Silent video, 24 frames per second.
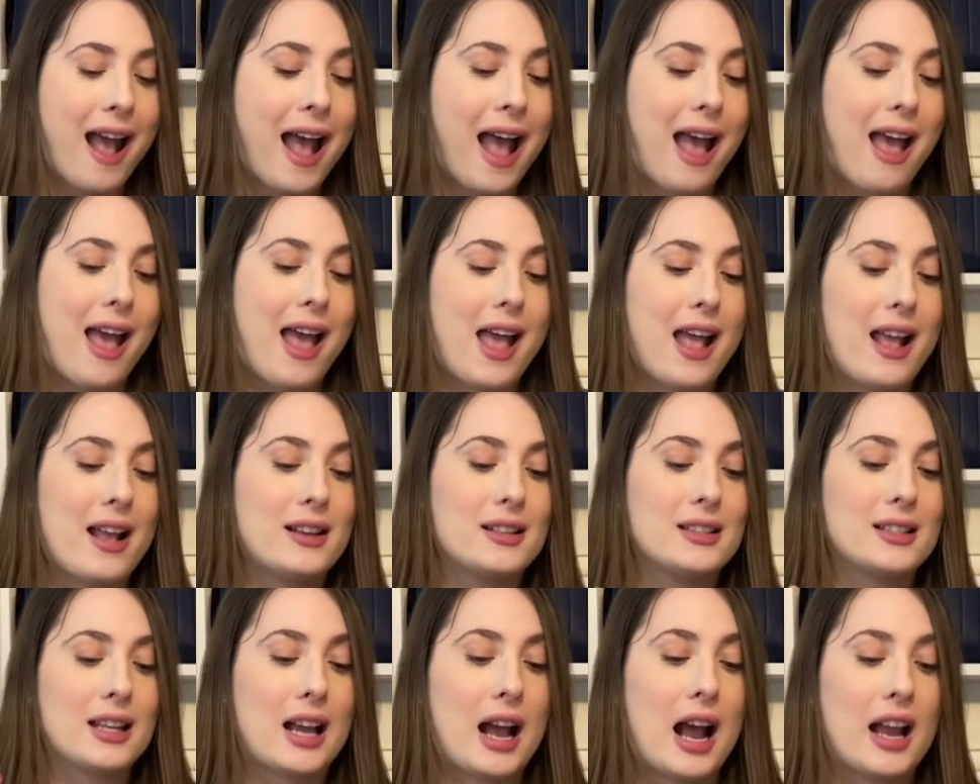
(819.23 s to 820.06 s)

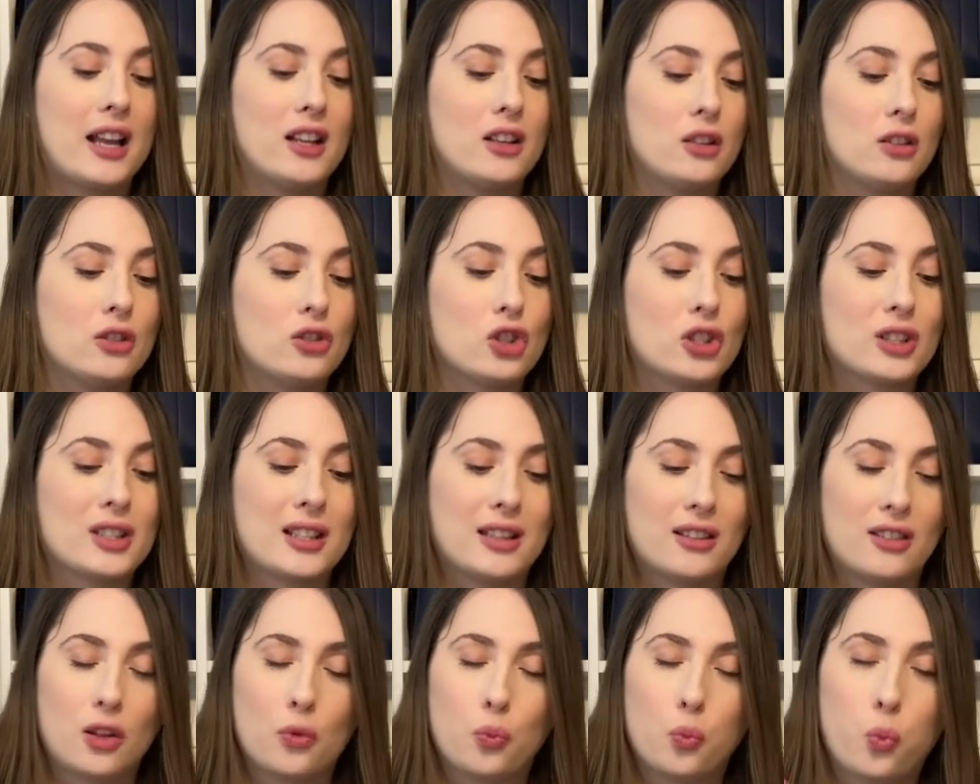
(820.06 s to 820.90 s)
And I just,
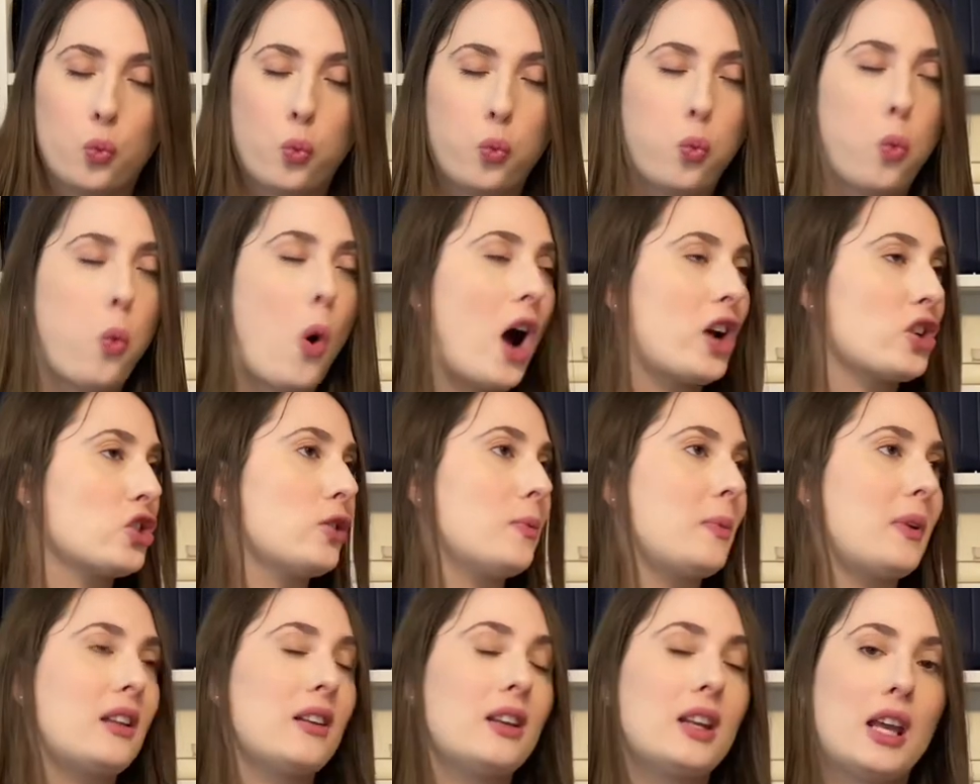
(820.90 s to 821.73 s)
the
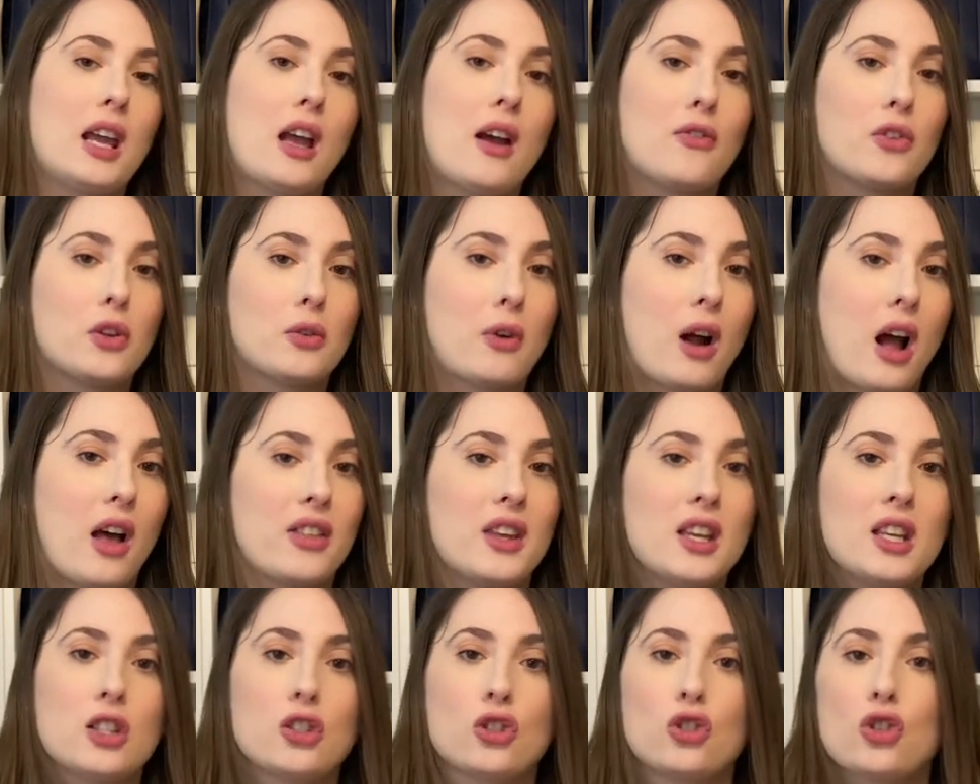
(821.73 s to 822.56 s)
washability of the
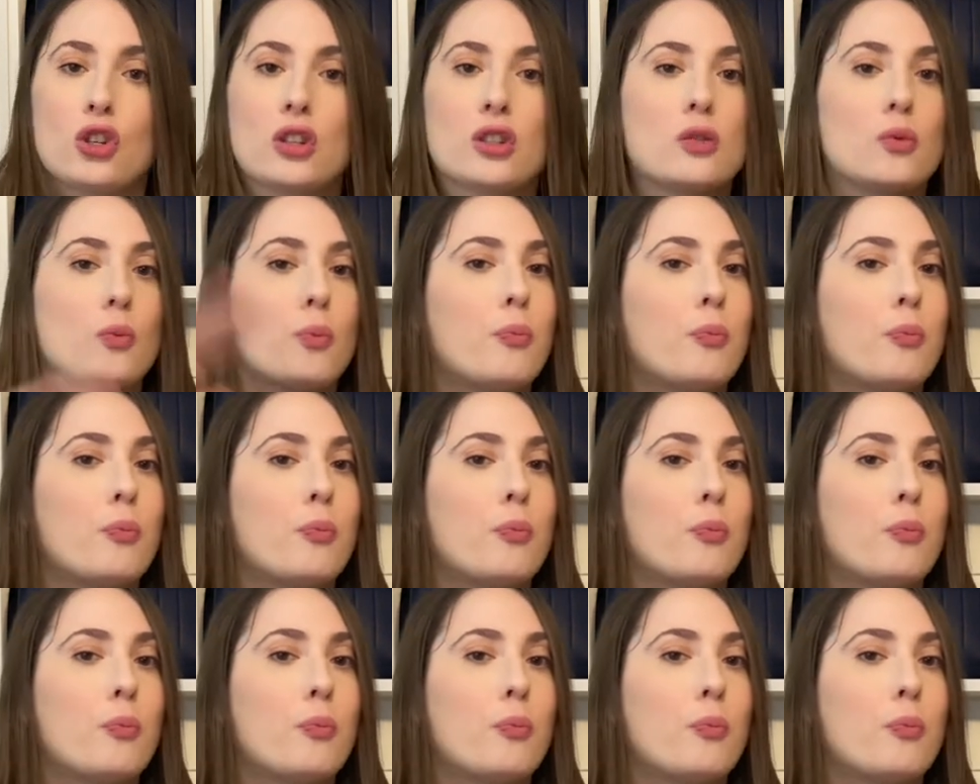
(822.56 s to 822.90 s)
Rothy's just